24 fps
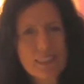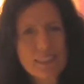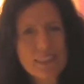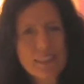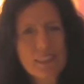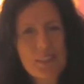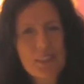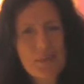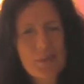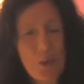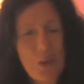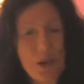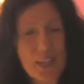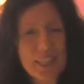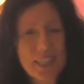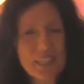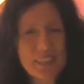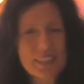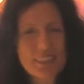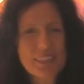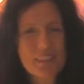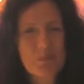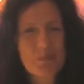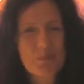in
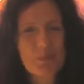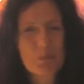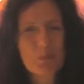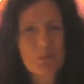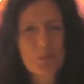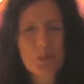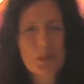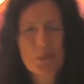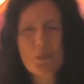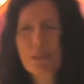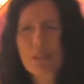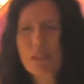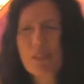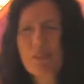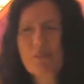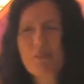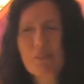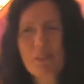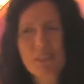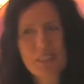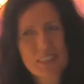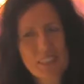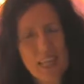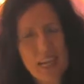Washington, where we live
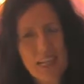on an